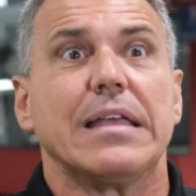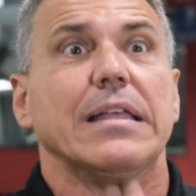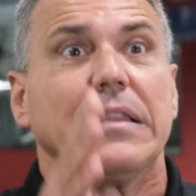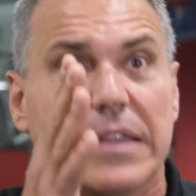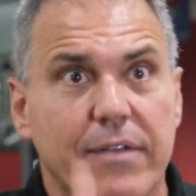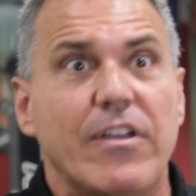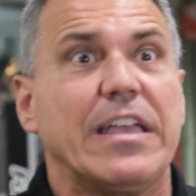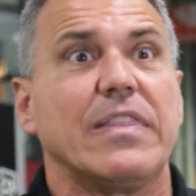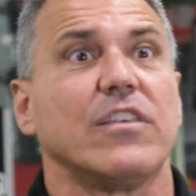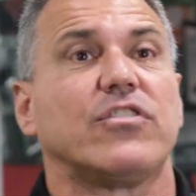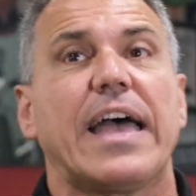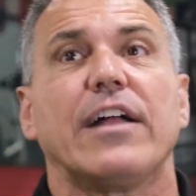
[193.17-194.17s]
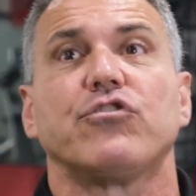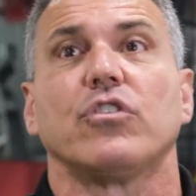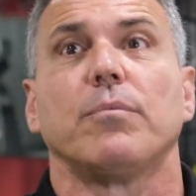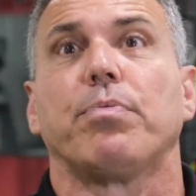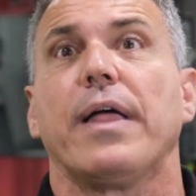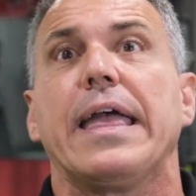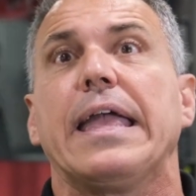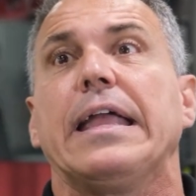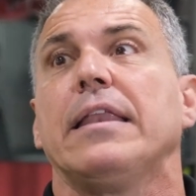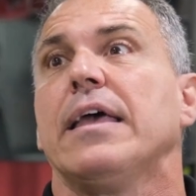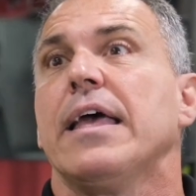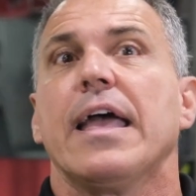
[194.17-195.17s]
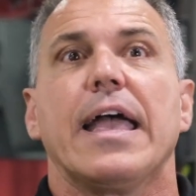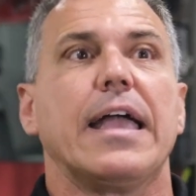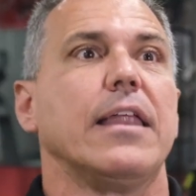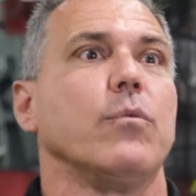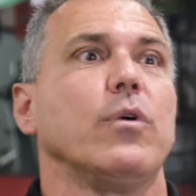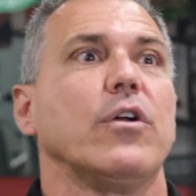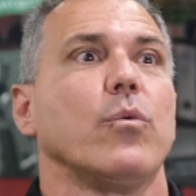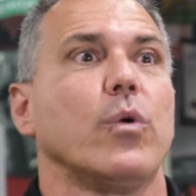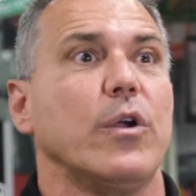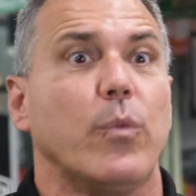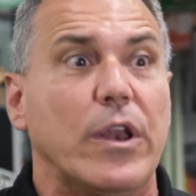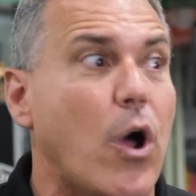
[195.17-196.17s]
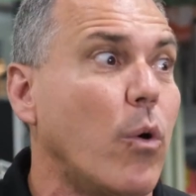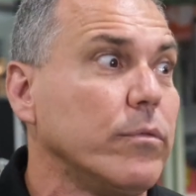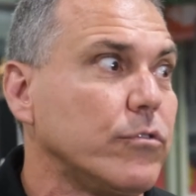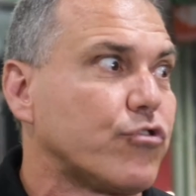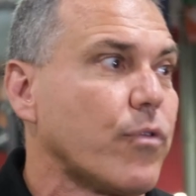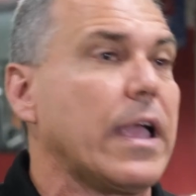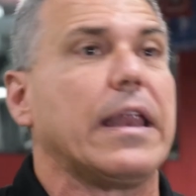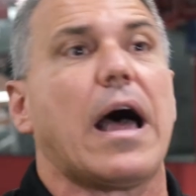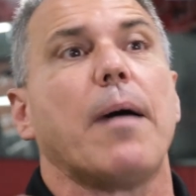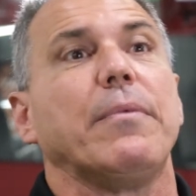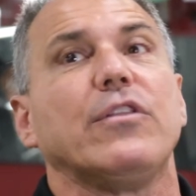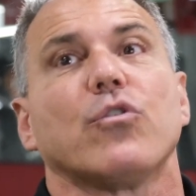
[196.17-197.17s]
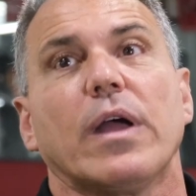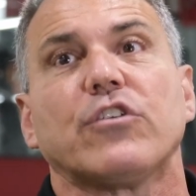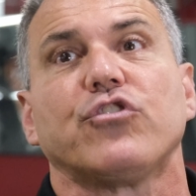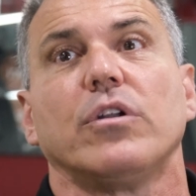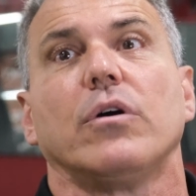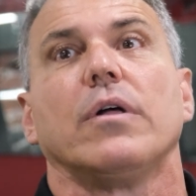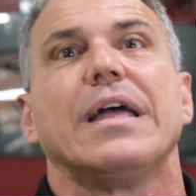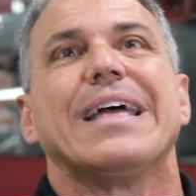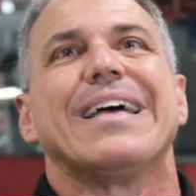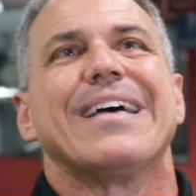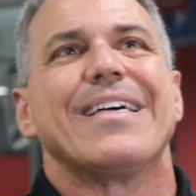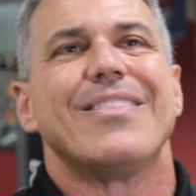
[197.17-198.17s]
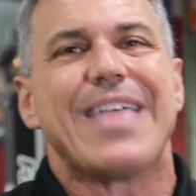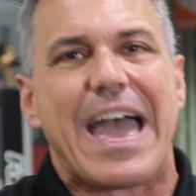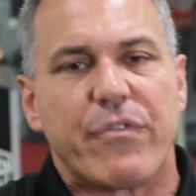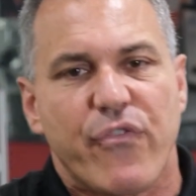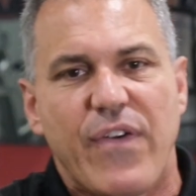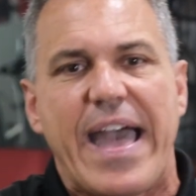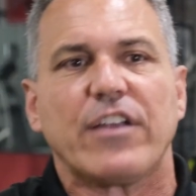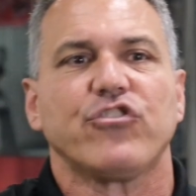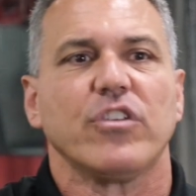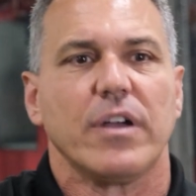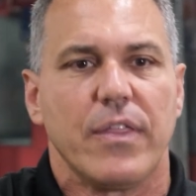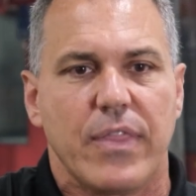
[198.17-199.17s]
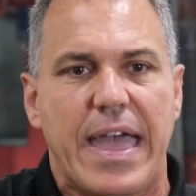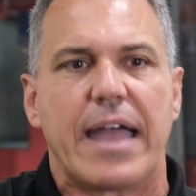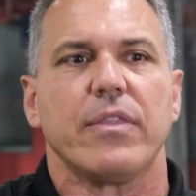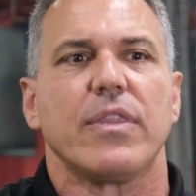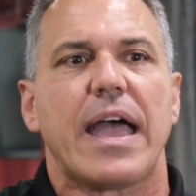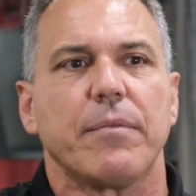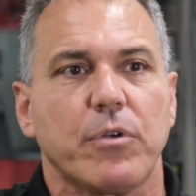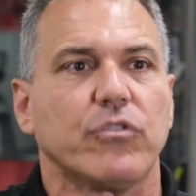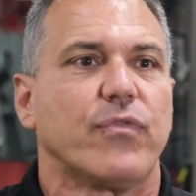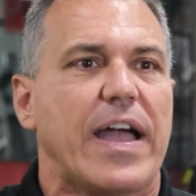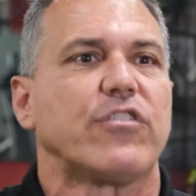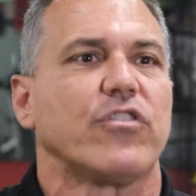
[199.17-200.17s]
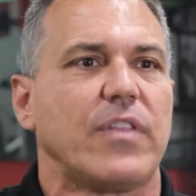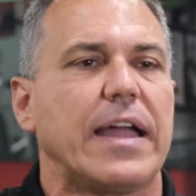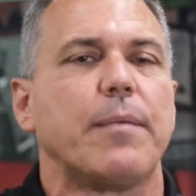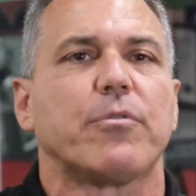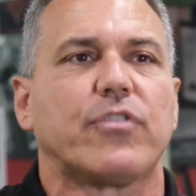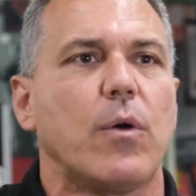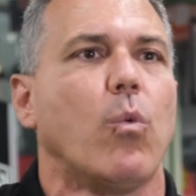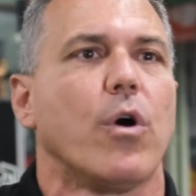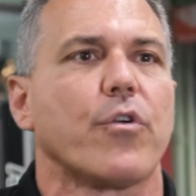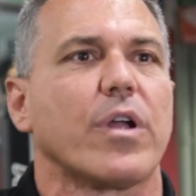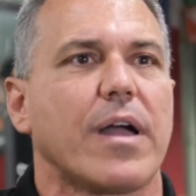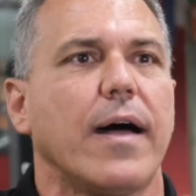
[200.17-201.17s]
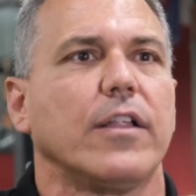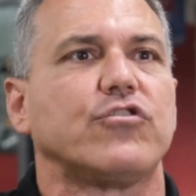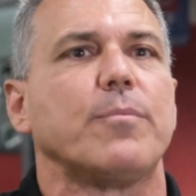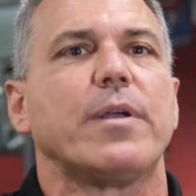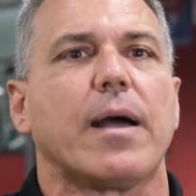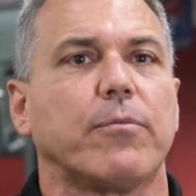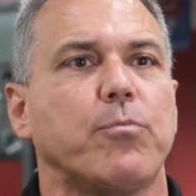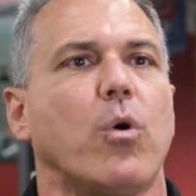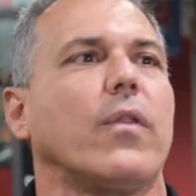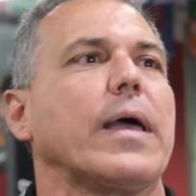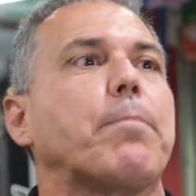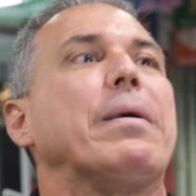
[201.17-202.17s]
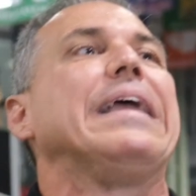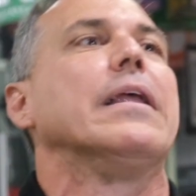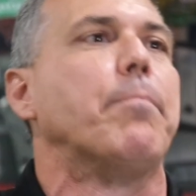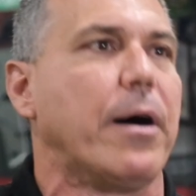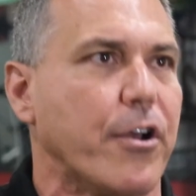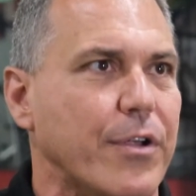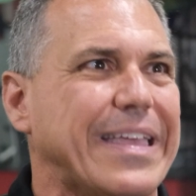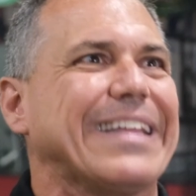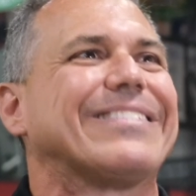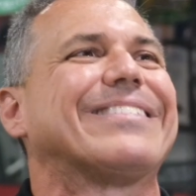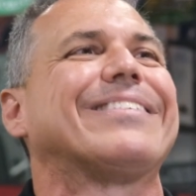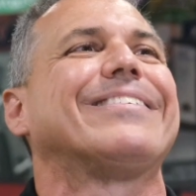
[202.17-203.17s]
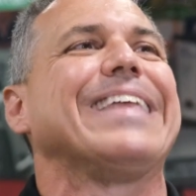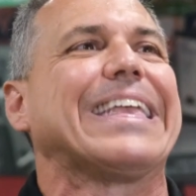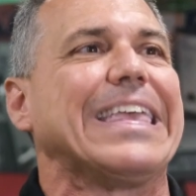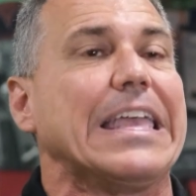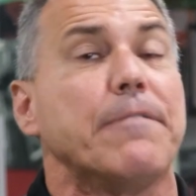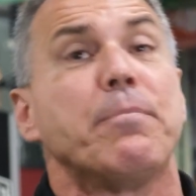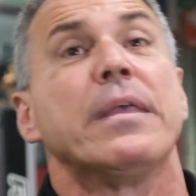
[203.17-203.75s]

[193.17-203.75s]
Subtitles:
living in the sagittal plane and we don't train omnidirectional, that fascia and because fascia is 90% water and collagen, becomes more like peanut butter. It gets sticky.